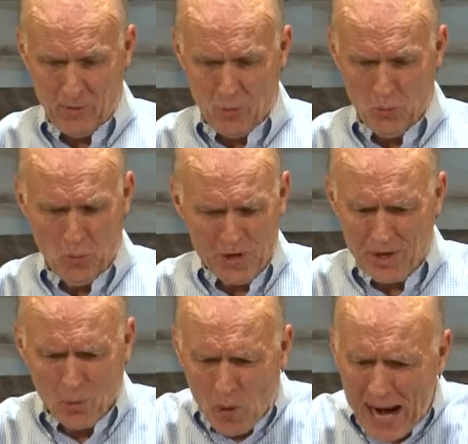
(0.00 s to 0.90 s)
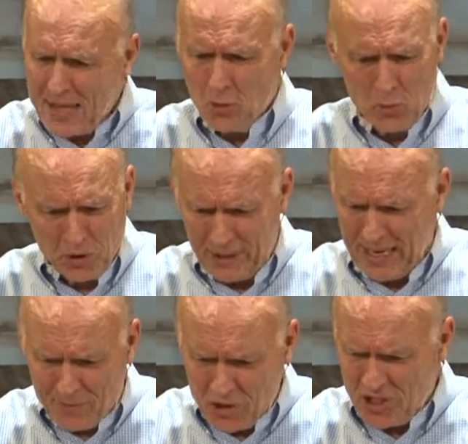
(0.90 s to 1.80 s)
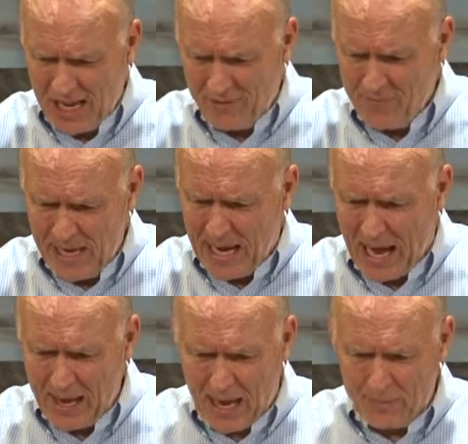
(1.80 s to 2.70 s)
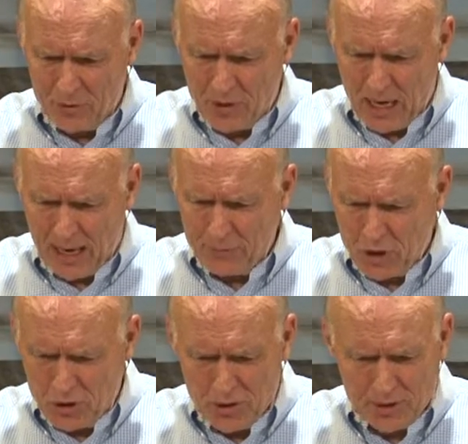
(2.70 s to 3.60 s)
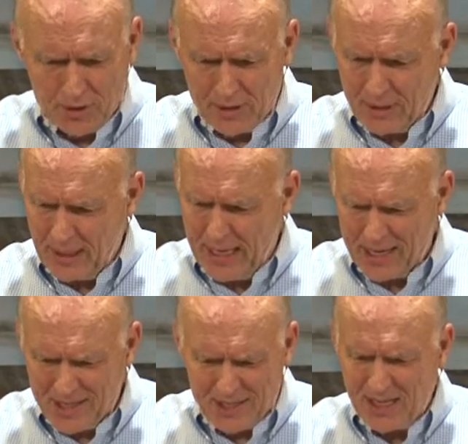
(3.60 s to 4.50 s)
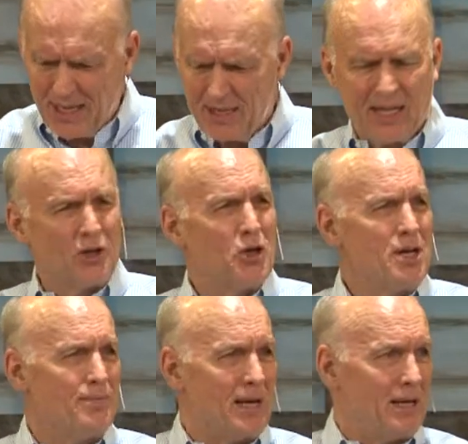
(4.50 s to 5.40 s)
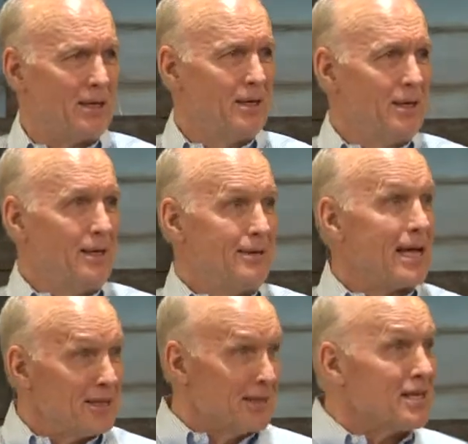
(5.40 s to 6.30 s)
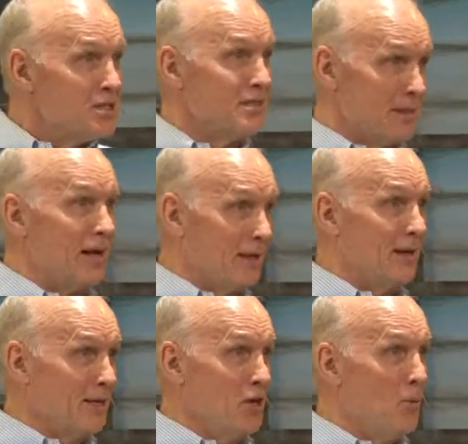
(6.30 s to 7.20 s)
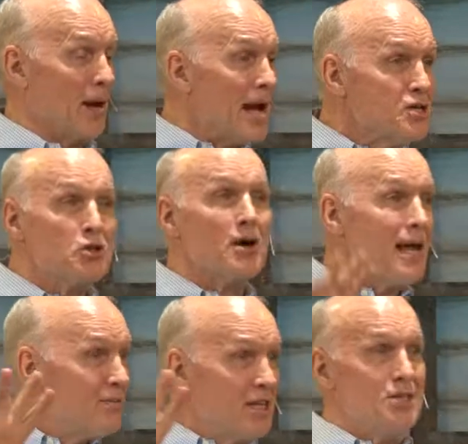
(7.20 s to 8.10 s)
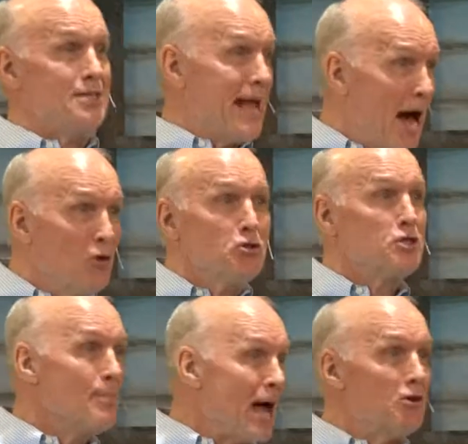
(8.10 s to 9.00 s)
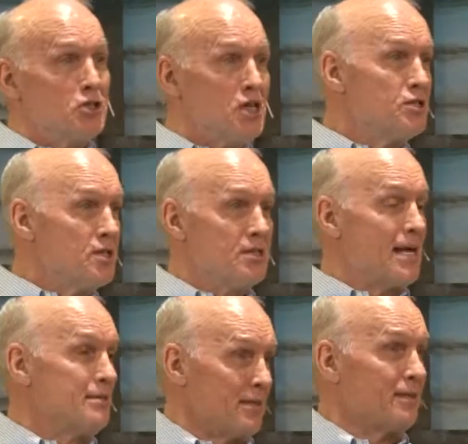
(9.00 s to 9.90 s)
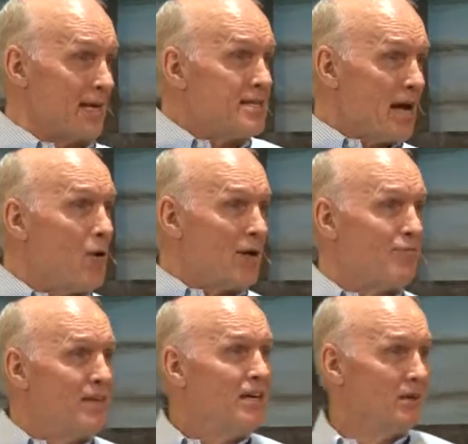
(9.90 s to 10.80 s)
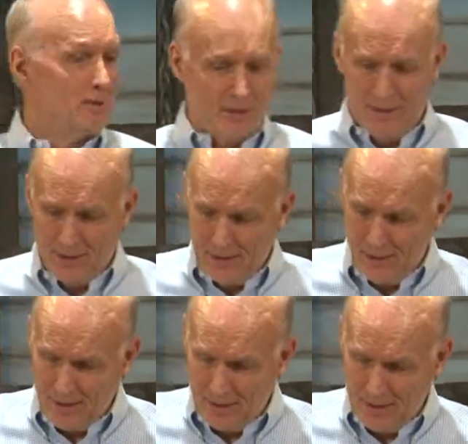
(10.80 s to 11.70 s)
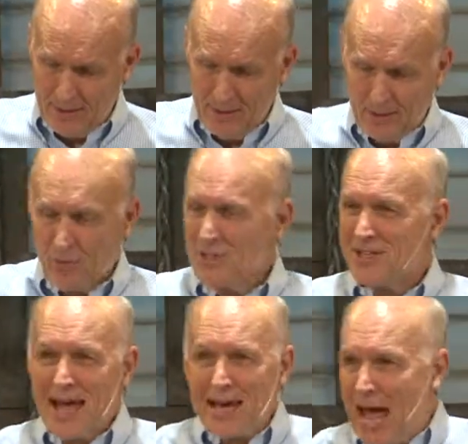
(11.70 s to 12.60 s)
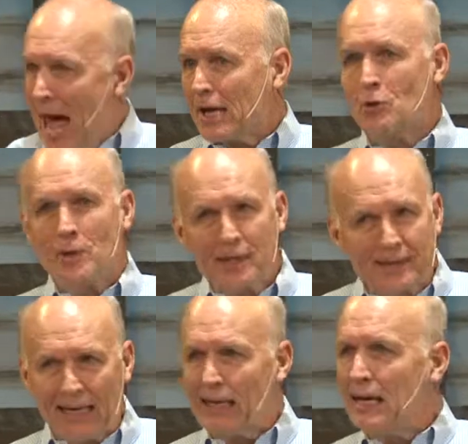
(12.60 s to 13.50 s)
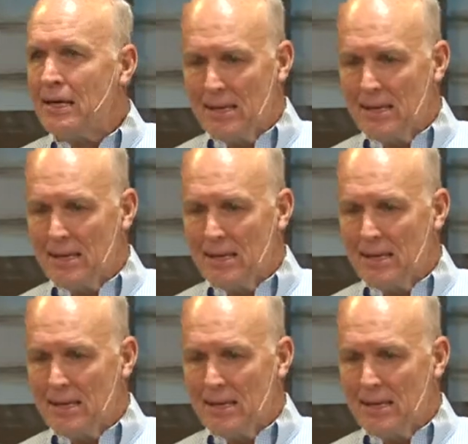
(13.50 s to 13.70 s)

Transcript: Wondering why in the world he ever saved me. I'm sure he doesn't see anything good in me. That's, you know, when I start having these doubts about Jesus, that's how I feel. Well, is that accurate thinking?